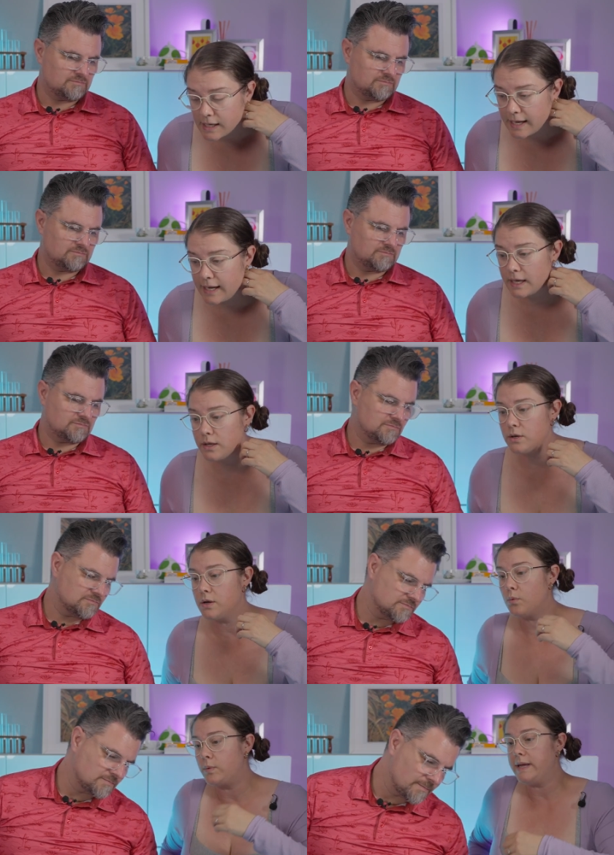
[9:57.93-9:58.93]
Speaker 1: and
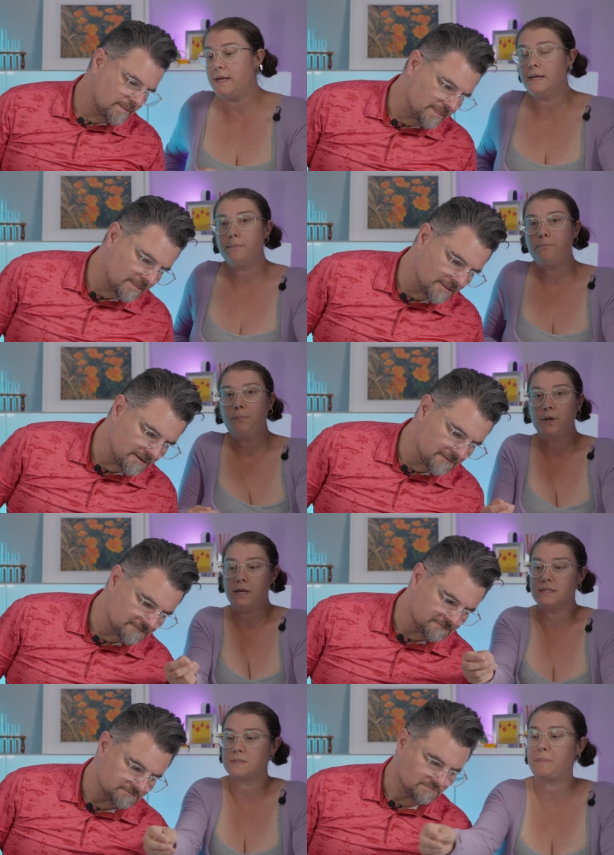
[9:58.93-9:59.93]
we put
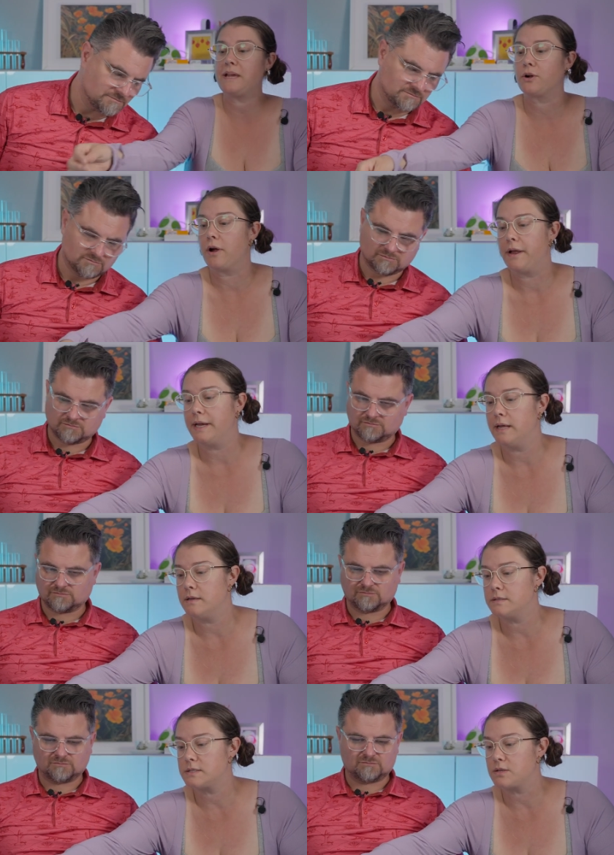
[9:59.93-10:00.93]
a speaker on it
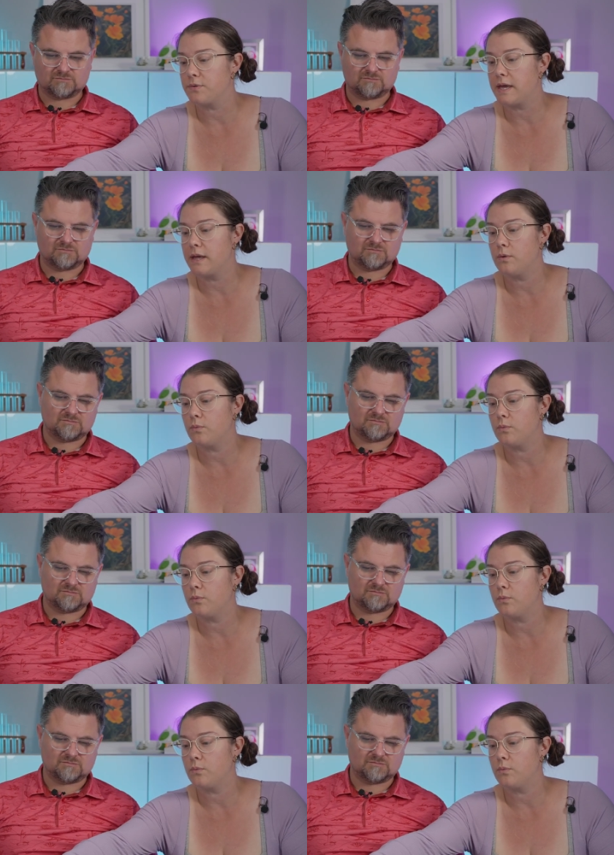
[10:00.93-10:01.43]
so that